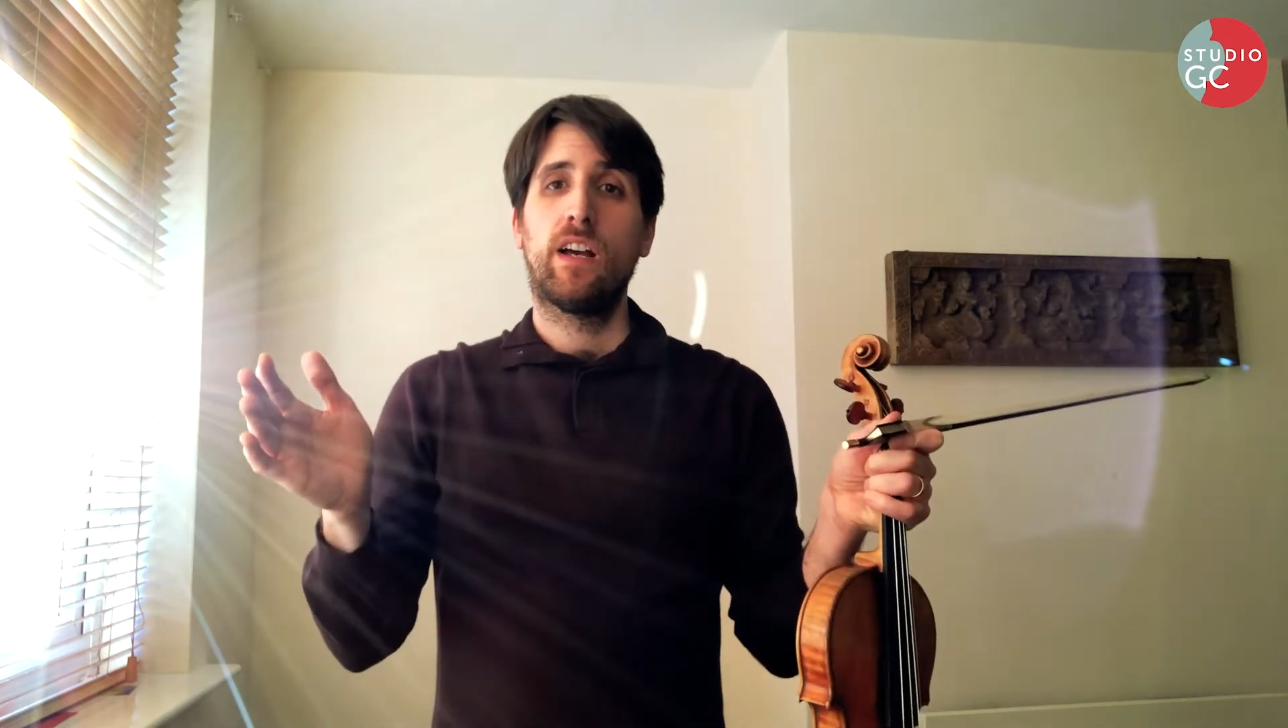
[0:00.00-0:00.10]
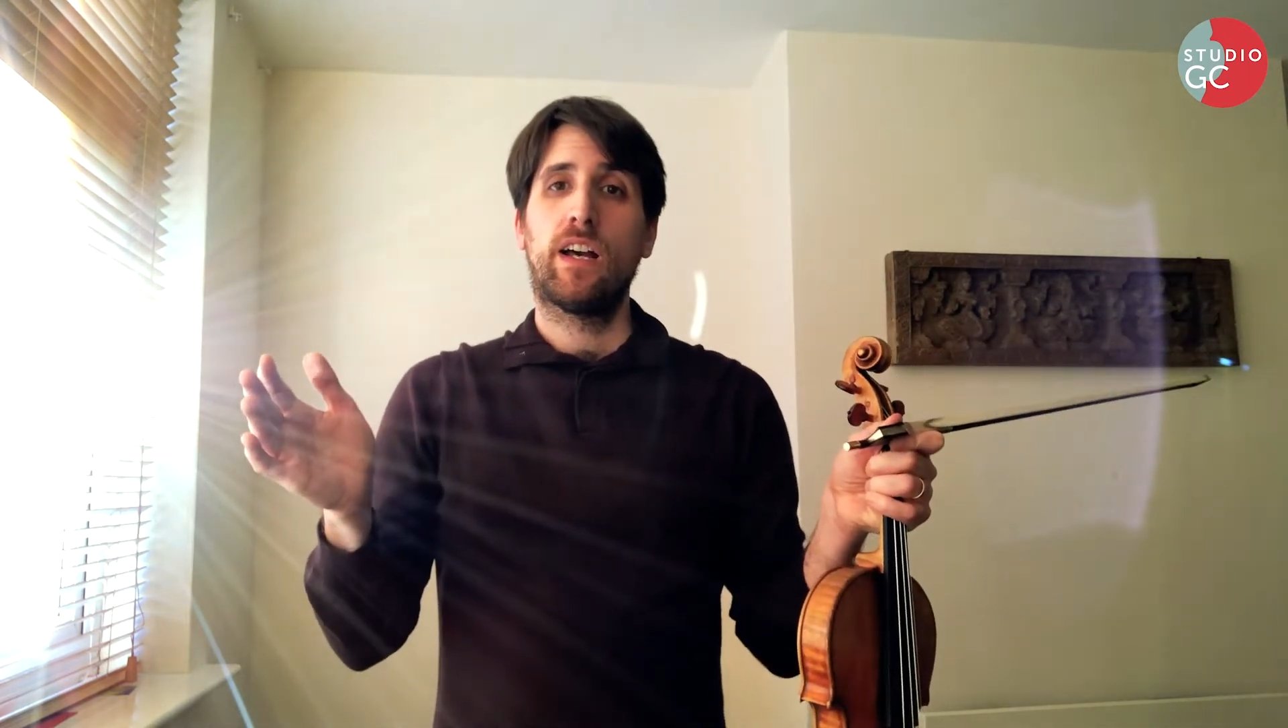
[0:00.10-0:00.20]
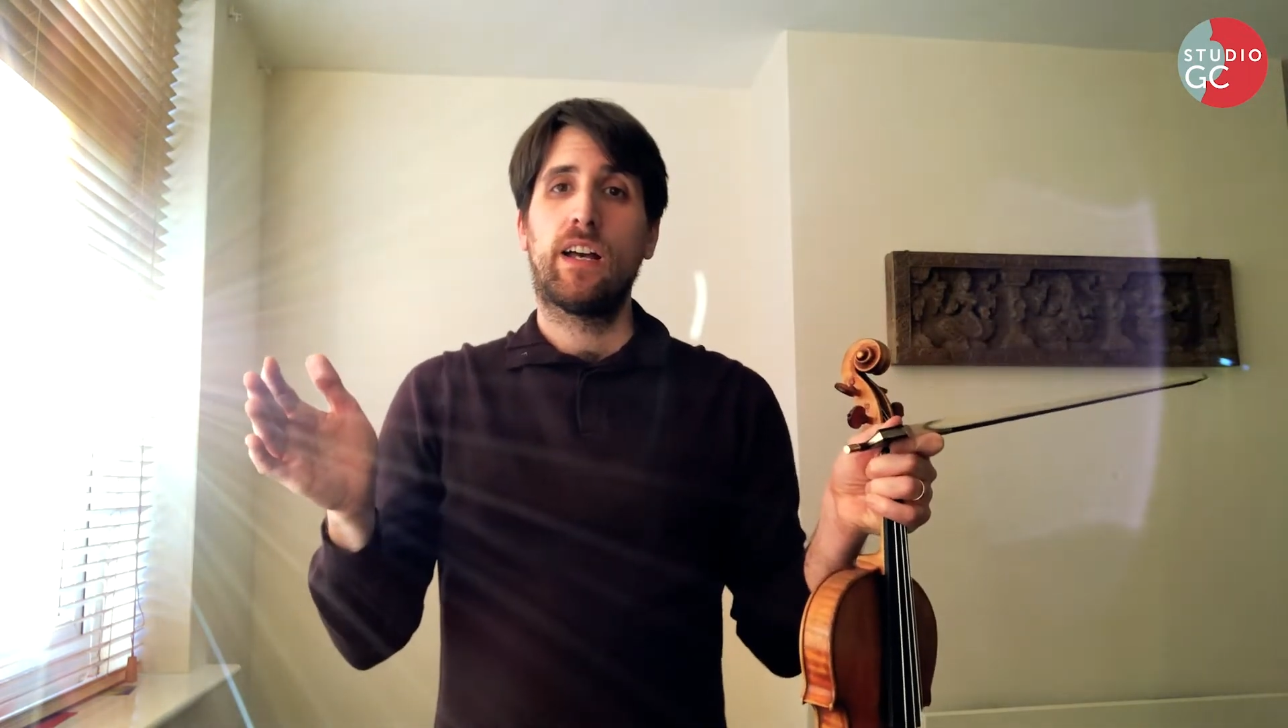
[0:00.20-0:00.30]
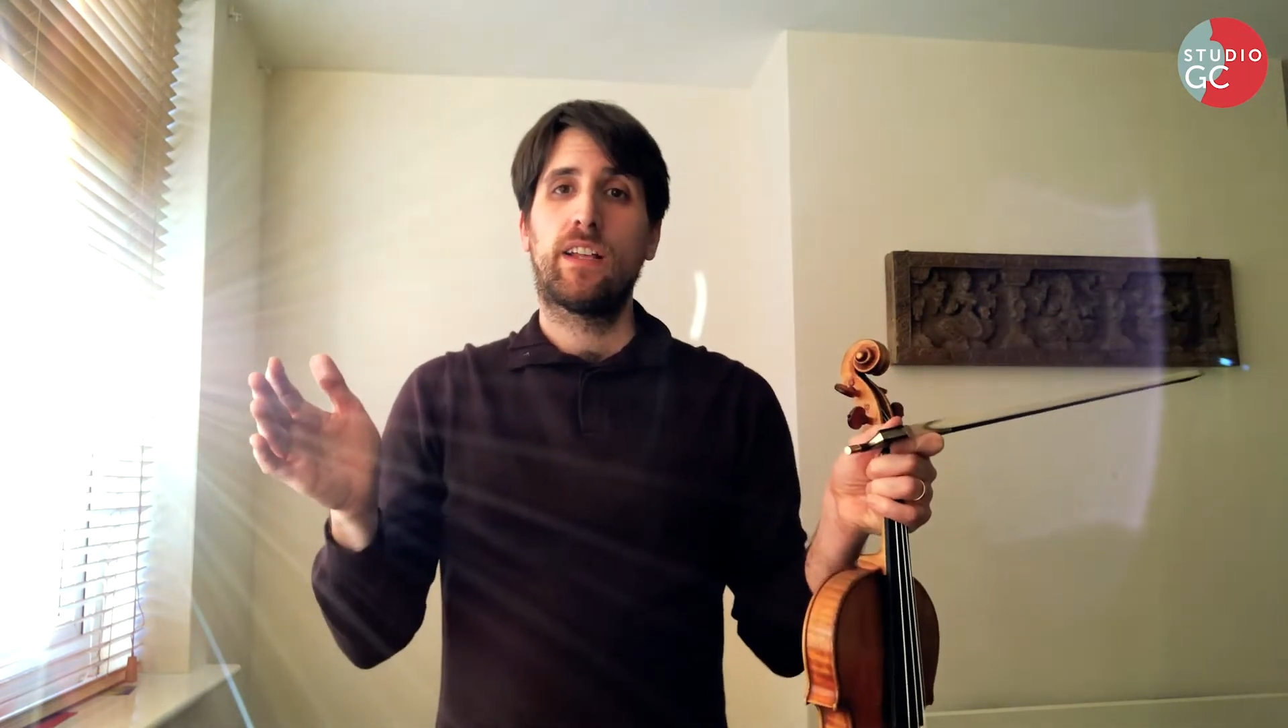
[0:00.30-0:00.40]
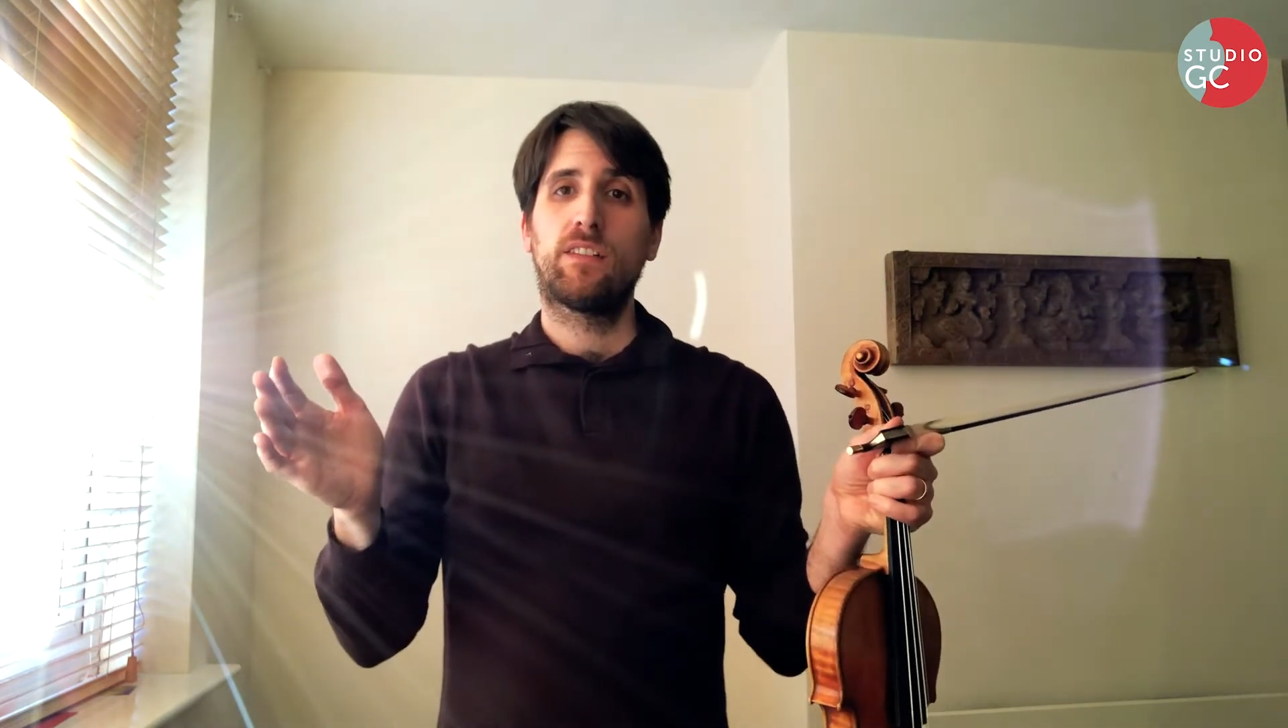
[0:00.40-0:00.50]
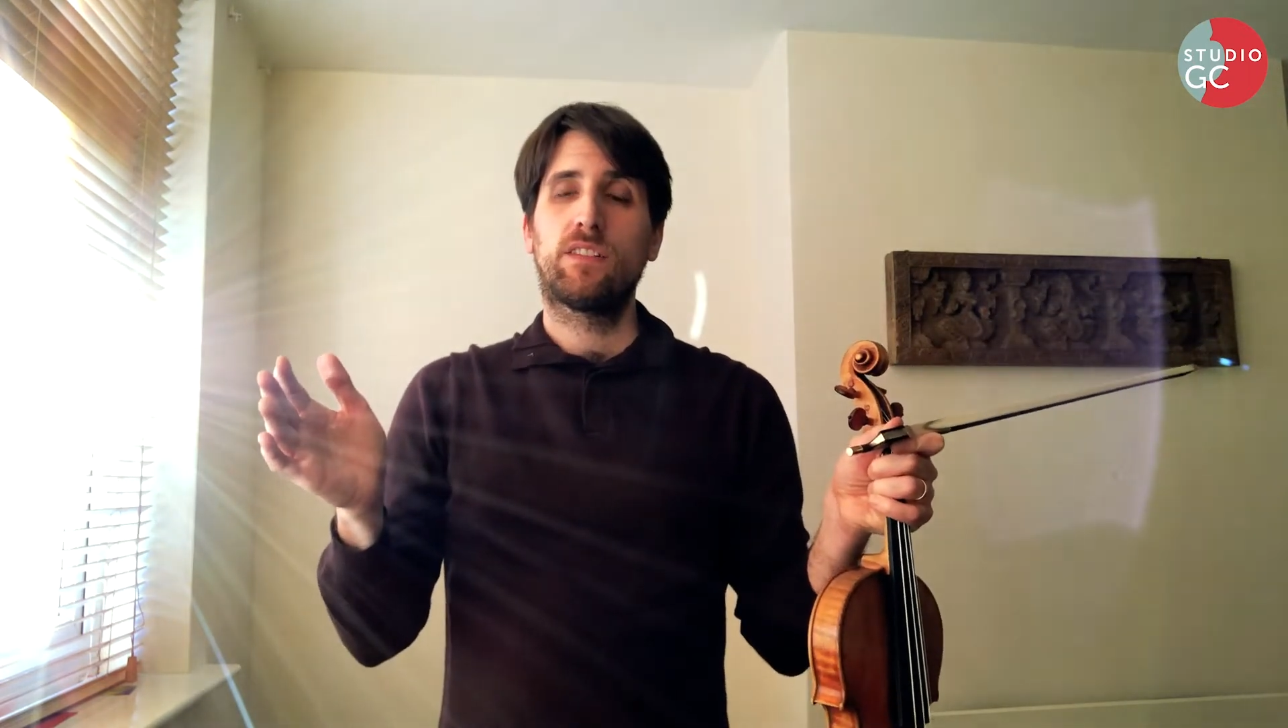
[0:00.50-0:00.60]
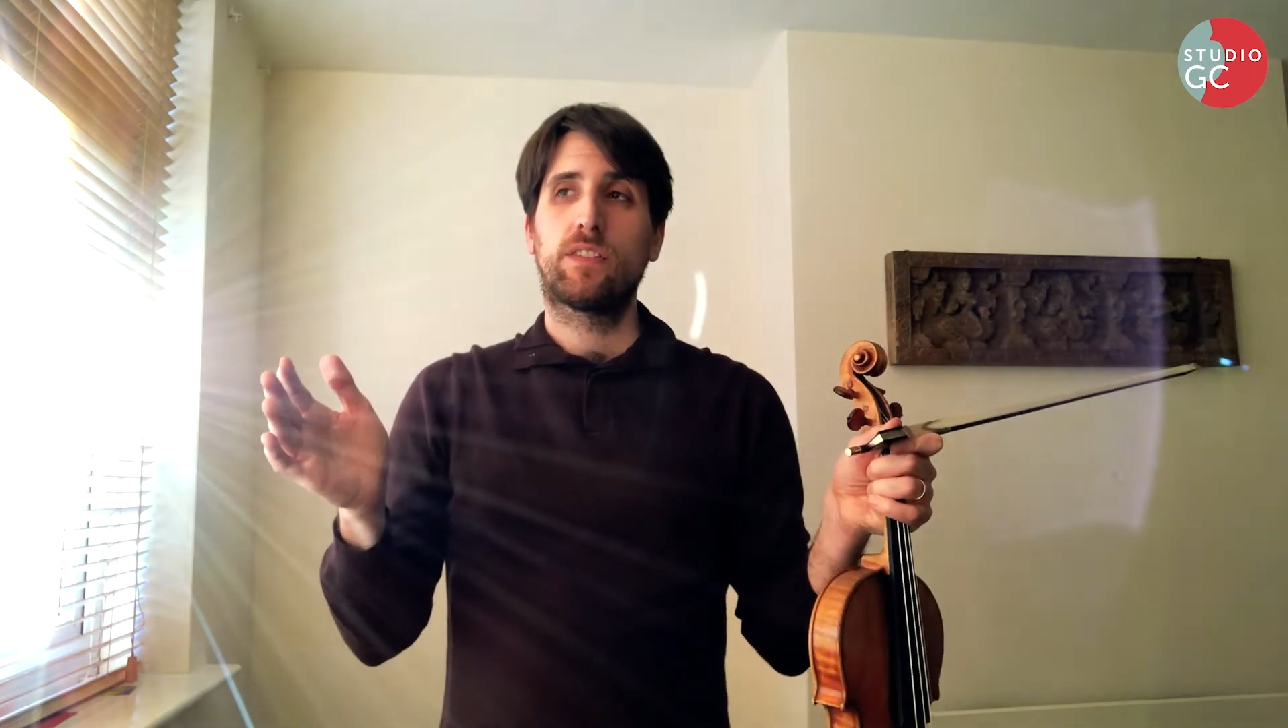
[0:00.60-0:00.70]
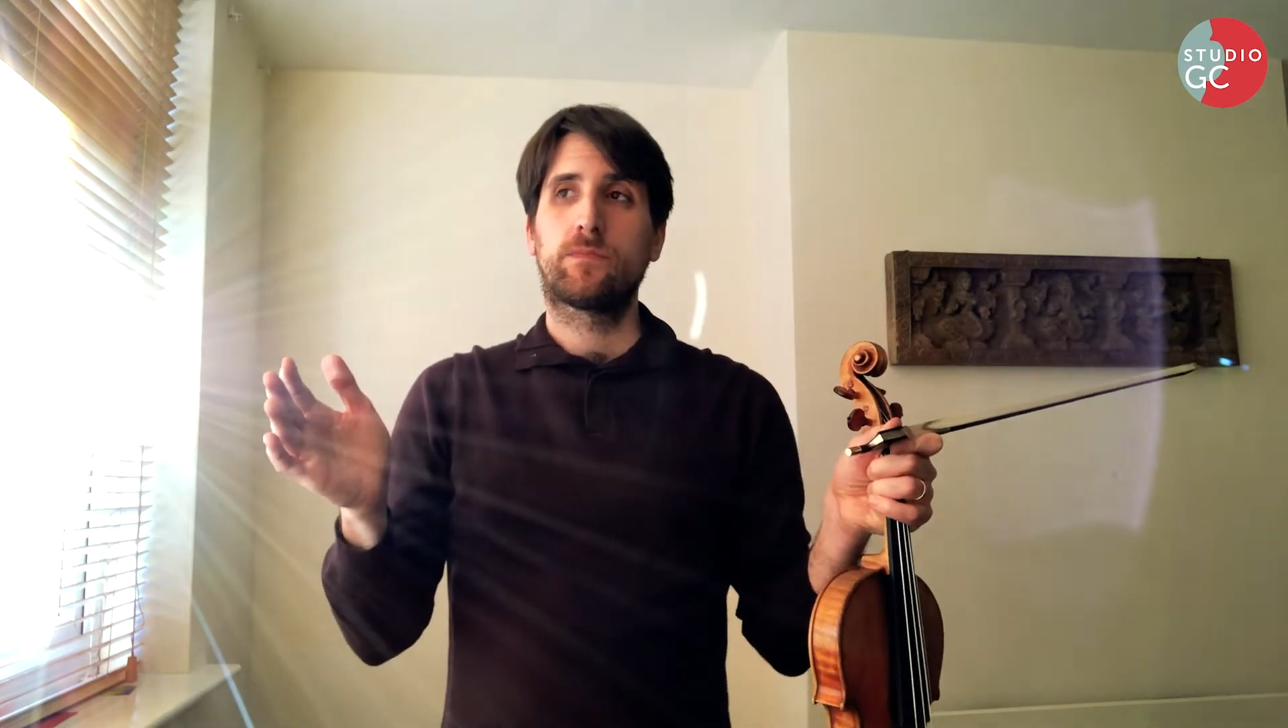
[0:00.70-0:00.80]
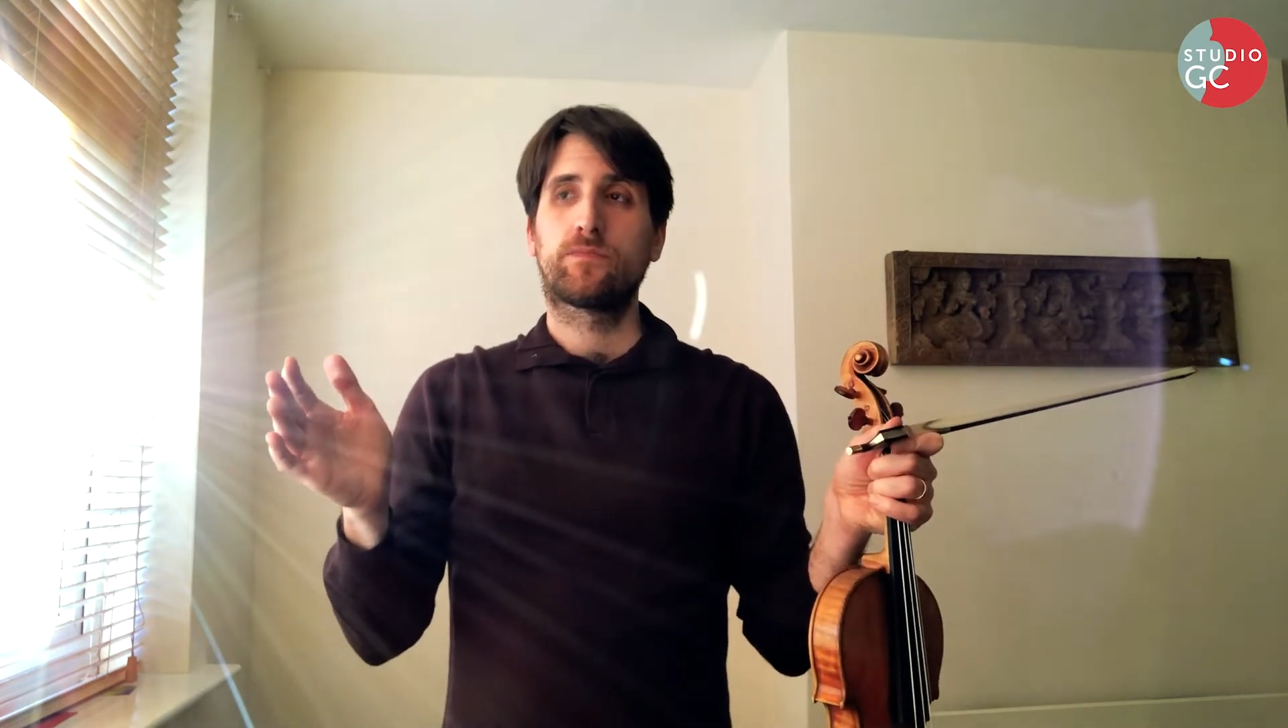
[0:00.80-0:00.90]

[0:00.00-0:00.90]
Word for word: And